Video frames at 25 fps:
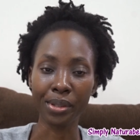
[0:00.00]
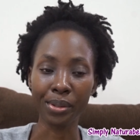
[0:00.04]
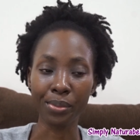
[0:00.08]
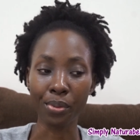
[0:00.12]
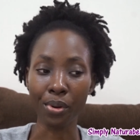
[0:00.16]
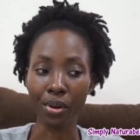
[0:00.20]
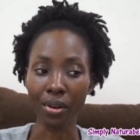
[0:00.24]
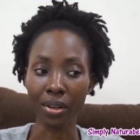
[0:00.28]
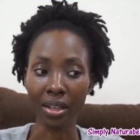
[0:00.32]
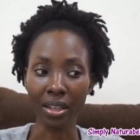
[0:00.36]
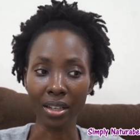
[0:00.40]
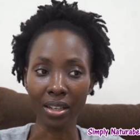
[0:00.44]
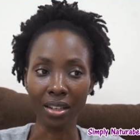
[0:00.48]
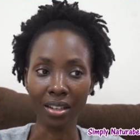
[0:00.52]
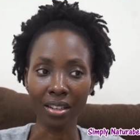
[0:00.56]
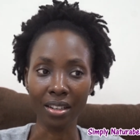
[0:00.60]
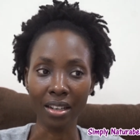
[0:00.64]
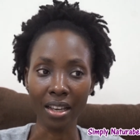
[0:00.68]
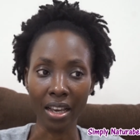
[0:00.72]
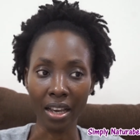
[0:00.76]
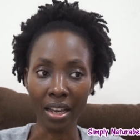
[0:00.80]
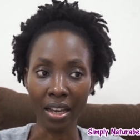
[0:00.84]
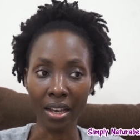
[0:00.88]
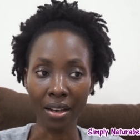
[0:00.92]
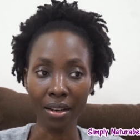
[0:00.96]
walking on
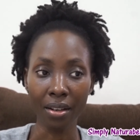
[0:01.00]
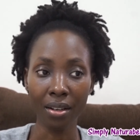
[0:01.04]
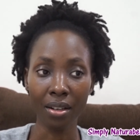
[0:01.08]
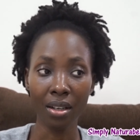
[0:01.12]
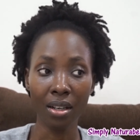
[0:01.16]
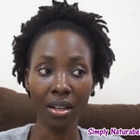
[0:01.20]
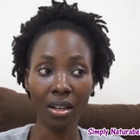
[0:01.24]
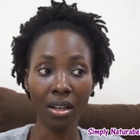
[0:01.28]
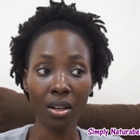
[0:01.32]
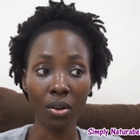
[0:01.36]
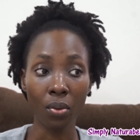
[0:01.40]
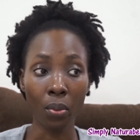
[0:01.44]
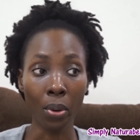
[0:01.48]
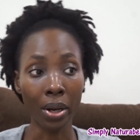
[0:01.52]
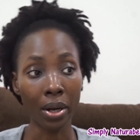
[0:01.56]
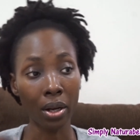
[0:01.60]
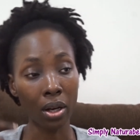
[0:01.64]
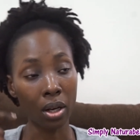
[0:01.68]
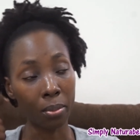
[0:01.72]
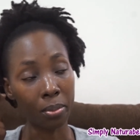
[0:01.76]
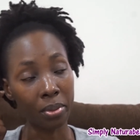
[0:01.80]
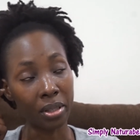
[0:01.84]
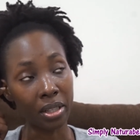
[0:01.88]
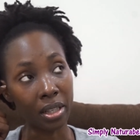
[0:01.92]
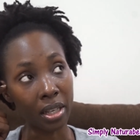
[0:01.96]
air when
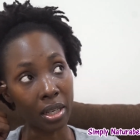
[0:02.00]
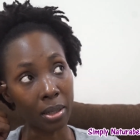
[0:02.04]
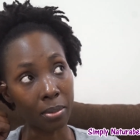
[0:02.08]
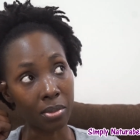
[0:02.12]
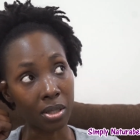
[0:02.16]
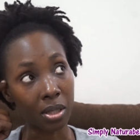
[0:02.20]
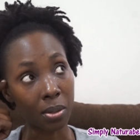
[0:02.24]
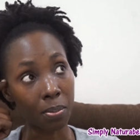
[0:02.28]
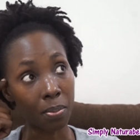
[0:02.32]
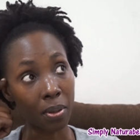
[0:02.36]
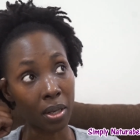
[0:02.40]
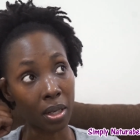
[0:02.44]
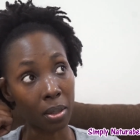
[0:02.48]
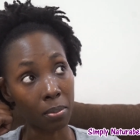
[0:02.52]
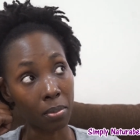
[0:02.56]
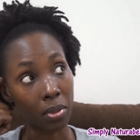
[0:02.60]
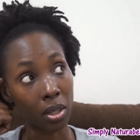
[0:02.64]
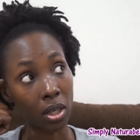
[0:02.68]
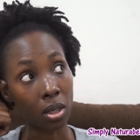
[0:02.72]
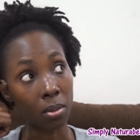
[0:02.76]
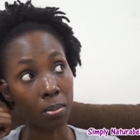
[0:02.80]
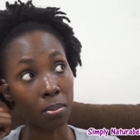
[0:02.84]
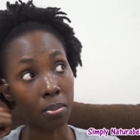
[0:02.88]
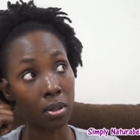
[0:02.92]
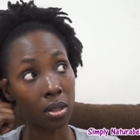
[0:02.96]
hubby came to pick me
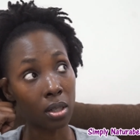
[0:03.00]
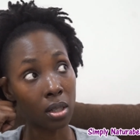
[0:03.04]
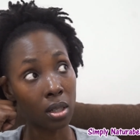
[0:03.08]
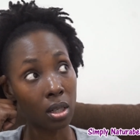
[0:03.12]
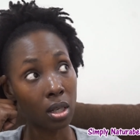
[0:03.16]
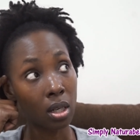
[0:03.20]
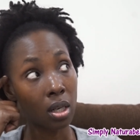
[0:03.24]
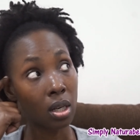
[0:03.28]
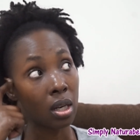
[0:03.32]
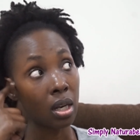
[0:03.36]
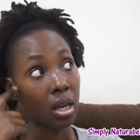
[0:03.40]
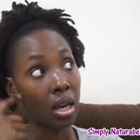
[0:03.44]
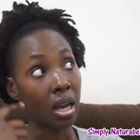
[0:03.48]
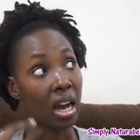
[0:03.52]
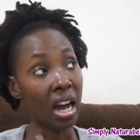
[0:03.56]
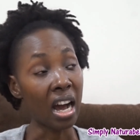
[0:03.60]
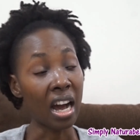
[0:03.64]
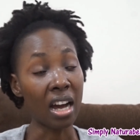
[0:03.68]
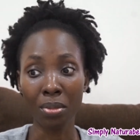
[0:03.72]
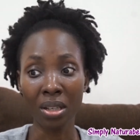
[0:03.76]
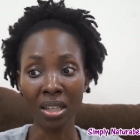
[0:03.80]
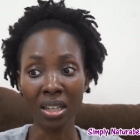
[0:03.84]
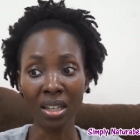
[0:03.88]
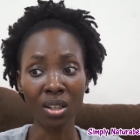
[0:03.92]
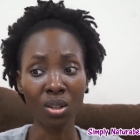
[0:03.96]
up I
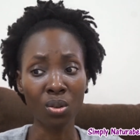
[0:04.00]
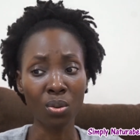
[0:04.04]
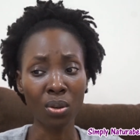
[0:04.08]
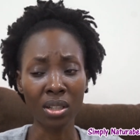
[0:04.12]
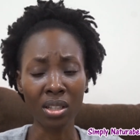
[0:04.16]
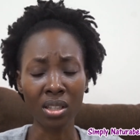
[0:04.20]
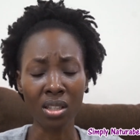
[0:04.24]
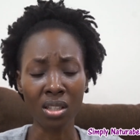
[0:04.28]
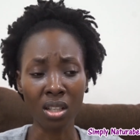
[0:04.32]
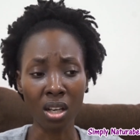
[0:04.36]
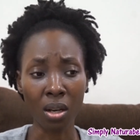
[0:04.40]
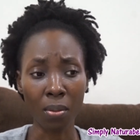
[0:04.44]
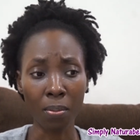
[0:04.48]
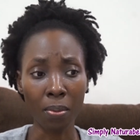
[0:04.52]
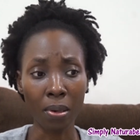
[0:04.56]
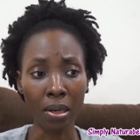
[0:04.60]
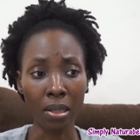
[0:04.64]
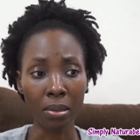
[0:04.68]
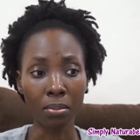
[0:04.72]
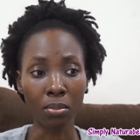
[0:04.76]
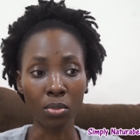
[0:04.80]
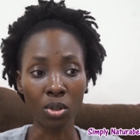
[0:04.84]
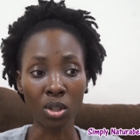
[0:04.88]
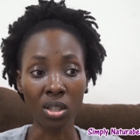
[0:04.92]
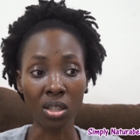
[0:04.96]
made a quick stop at
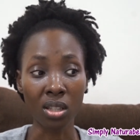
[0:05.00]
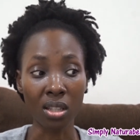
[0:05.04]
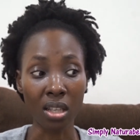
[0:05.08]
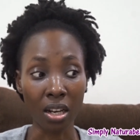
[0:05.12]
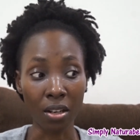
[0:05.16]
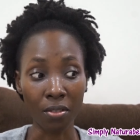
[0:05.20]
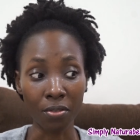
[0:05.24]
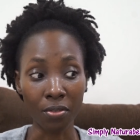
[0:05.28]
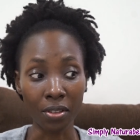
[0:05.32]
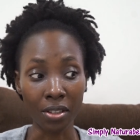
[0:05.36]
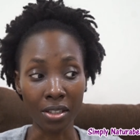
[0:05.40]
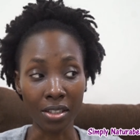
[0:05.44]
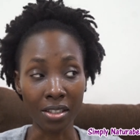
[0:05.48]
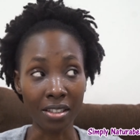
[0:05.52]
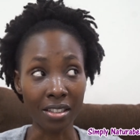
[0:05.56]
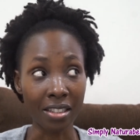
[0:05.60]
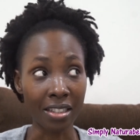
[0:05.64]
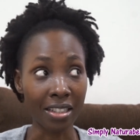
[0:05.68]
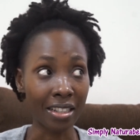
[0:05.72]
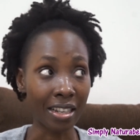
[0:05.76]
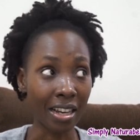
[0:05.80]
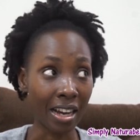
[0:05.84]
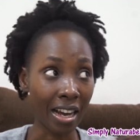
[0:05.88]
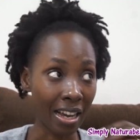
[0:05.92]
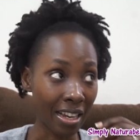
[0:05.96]
Mustapha's the
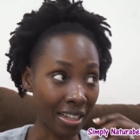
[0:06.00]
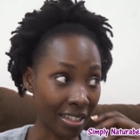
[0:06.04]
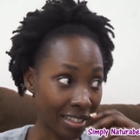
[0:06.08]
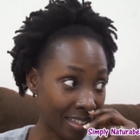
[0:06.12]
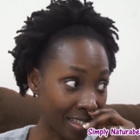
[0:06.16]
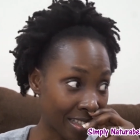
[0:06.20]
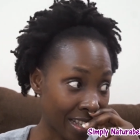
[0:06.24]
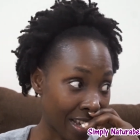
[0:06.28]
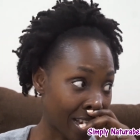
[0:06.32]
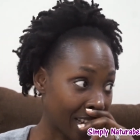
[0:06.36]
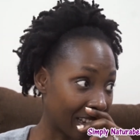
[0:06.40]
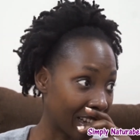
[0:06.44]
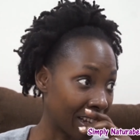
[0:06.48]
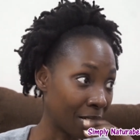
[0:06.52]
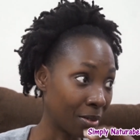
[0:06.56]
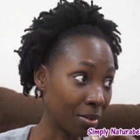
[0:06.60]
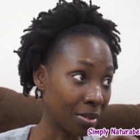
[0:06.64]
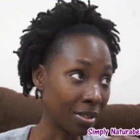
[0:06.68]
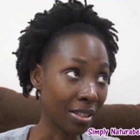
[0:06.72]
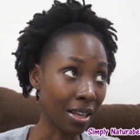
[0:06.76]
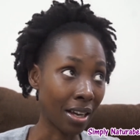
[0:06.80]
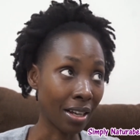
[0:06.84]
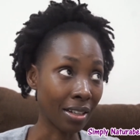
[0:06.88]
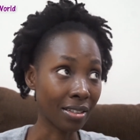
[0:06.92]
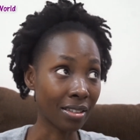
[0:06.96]
guy inside there was
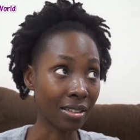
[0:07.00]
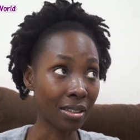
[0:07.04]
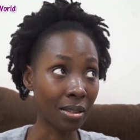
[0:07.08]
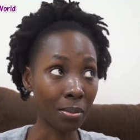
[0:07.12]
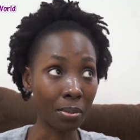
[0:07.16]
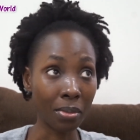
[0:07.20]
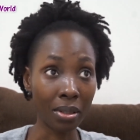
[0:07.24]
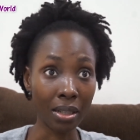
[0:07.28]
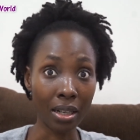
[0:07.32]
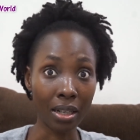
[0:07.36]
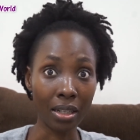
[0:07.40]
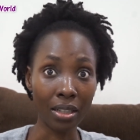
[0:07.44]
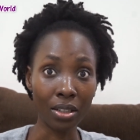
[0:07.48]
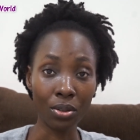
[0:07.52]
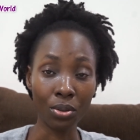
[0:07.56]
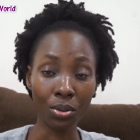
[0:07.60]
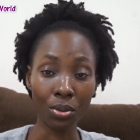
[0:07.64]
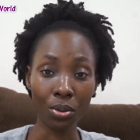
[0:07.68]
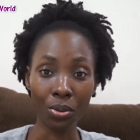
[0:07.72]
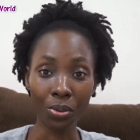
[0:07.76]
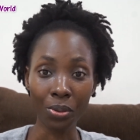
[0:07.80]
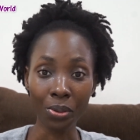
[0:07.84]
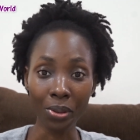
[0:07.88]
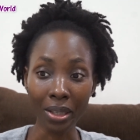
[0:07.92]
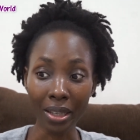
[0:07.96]
asking me are you
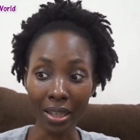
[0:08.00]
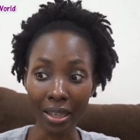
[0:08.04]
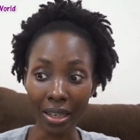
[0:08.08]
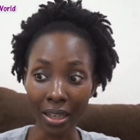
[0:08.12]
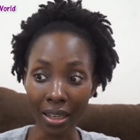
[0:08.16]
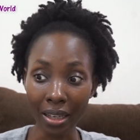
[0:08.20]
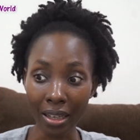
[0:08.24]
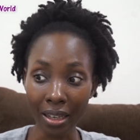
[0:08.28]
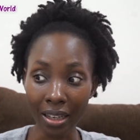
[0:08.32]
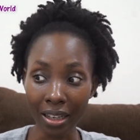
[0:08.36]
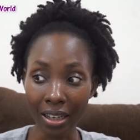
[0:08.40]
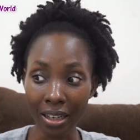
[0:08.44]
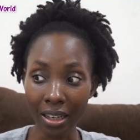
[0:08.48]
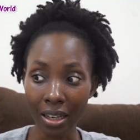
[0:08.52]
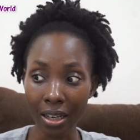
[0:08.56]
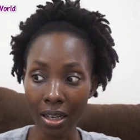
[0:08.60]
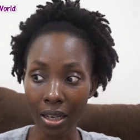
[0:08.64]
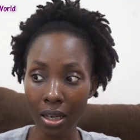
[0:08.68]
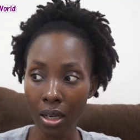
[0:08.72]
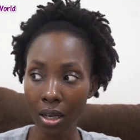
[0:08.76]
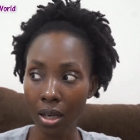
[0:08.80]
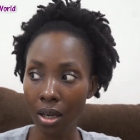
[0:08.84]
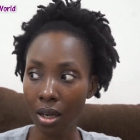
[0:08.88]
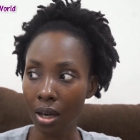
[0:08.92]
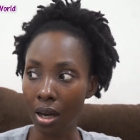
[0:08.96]
okay
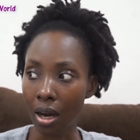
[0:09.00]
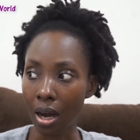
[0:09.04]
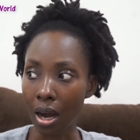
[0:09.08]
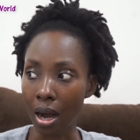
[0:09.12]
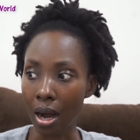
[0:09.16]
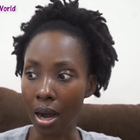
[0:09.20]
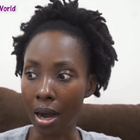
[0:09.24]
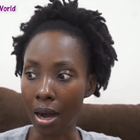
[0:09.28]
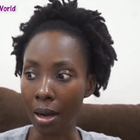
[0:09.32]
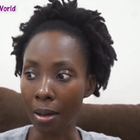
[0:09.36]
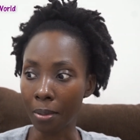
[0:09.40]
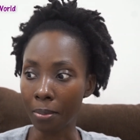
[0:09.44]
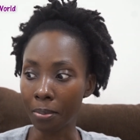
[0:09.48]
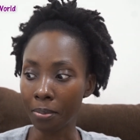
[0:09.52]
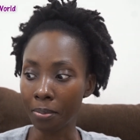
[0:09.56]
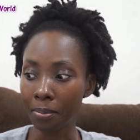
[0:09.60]
um,